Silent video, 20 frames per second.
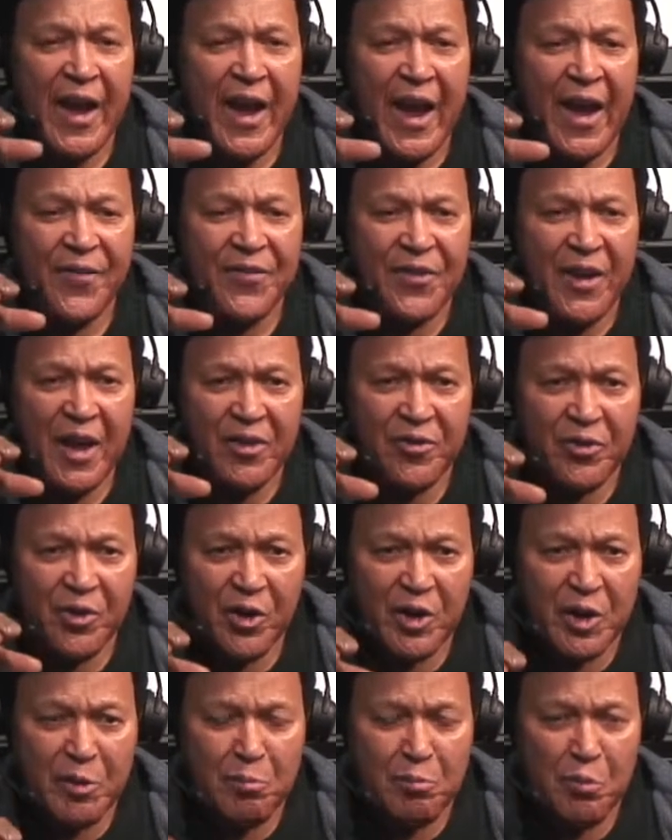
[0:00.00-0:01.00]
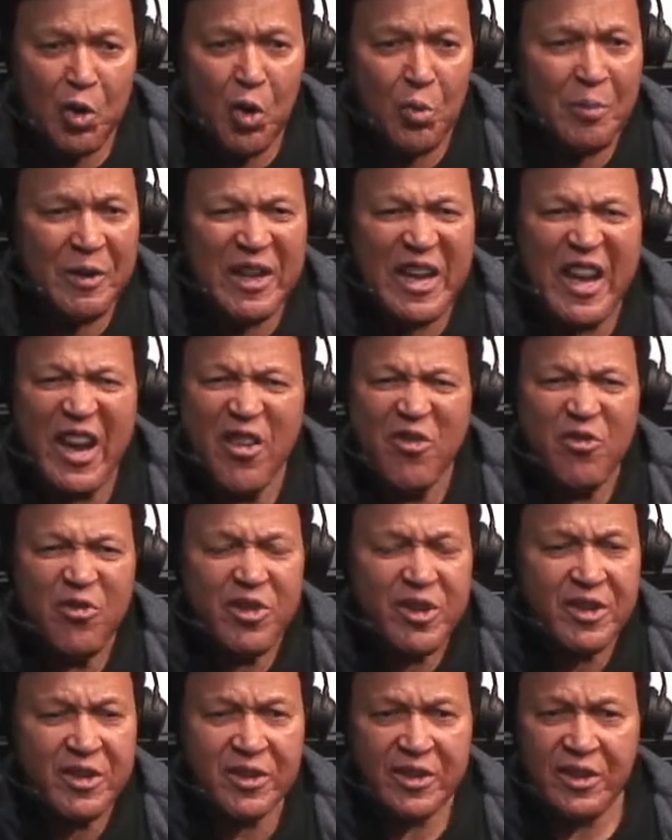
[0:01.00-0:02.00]
at that very moment,
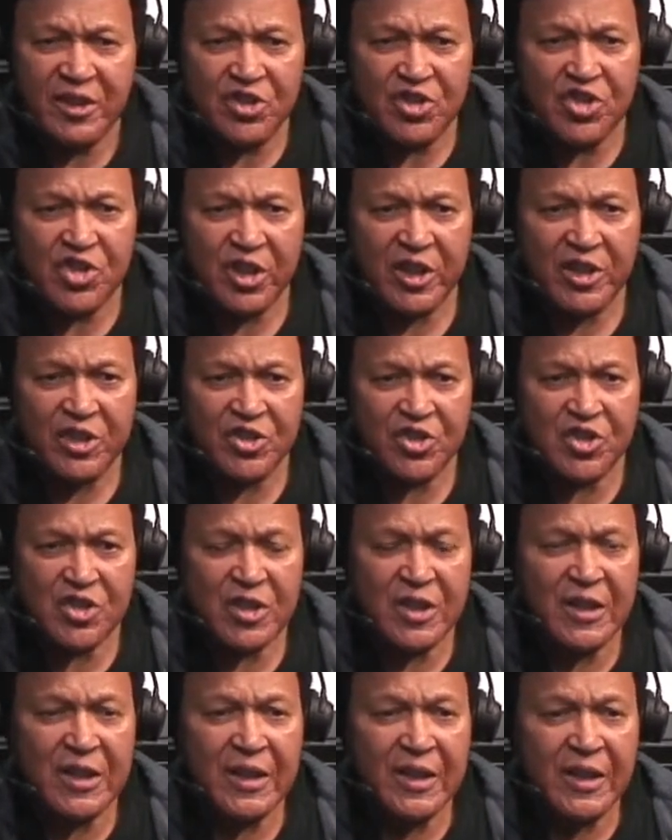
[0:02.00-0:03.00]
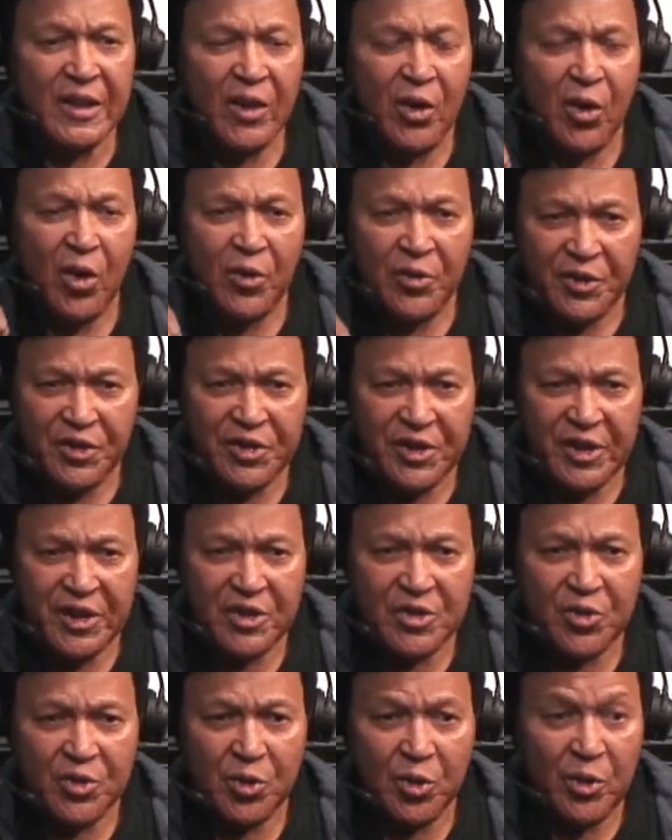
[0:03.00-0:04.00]
everything changed on the
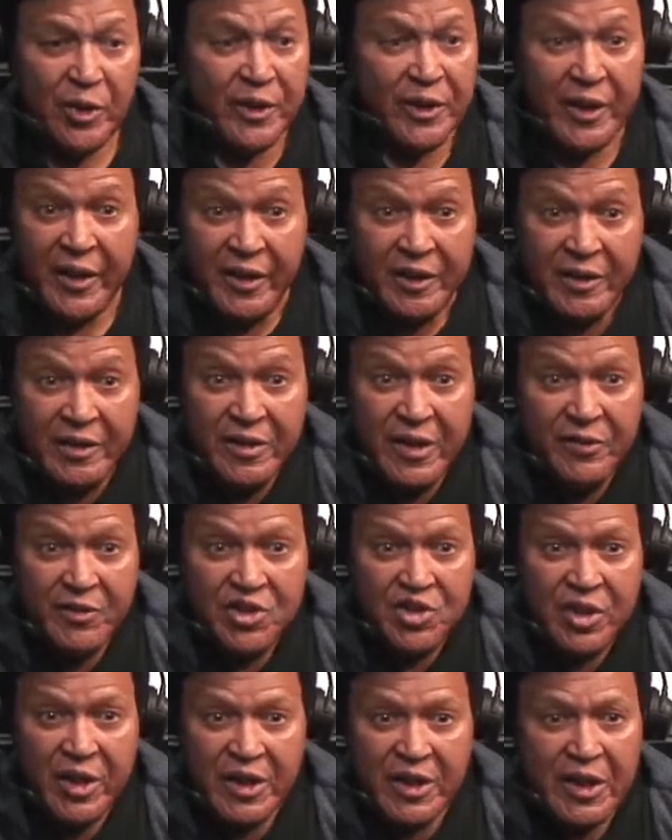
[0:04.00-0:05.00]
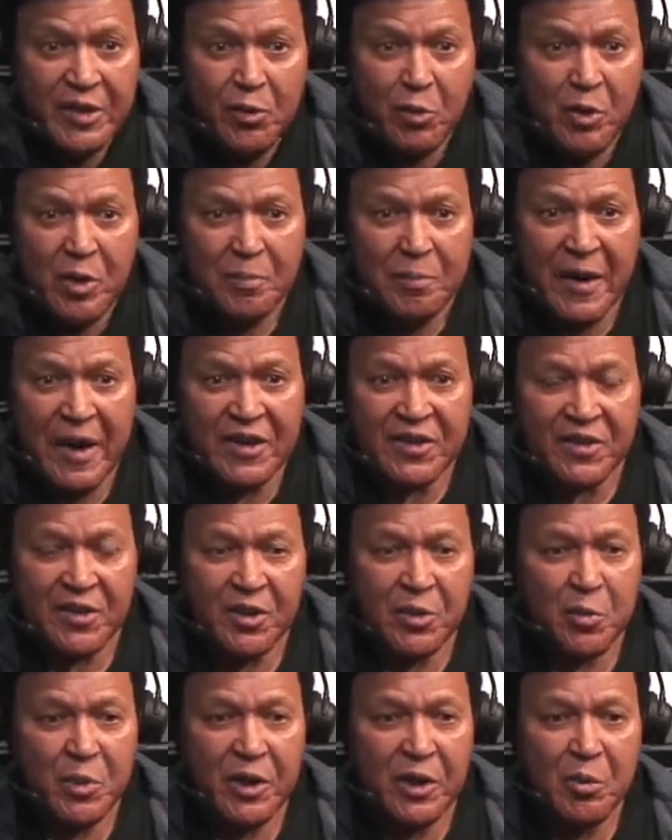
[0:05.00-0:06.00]
dance floor, and it never went back to
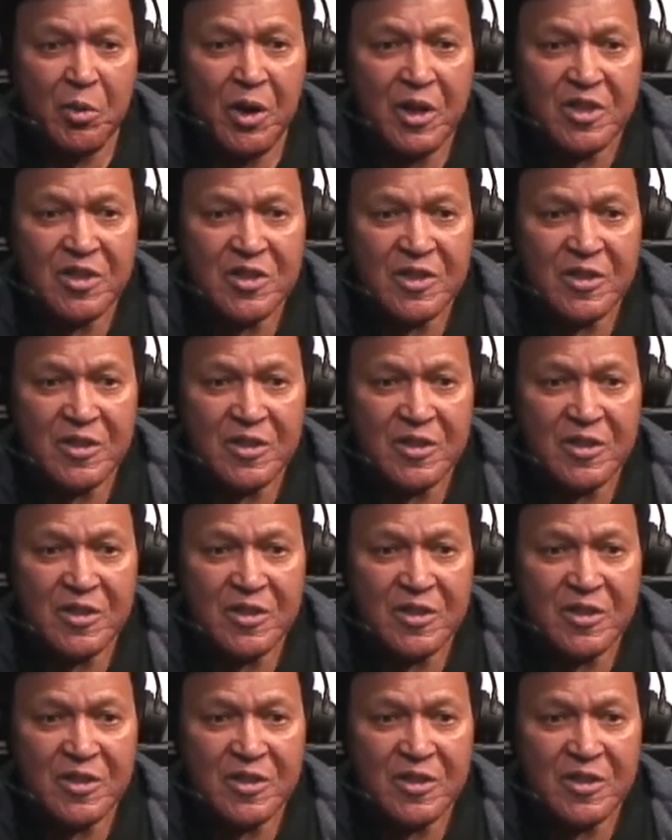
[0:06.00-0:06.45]
the way it was.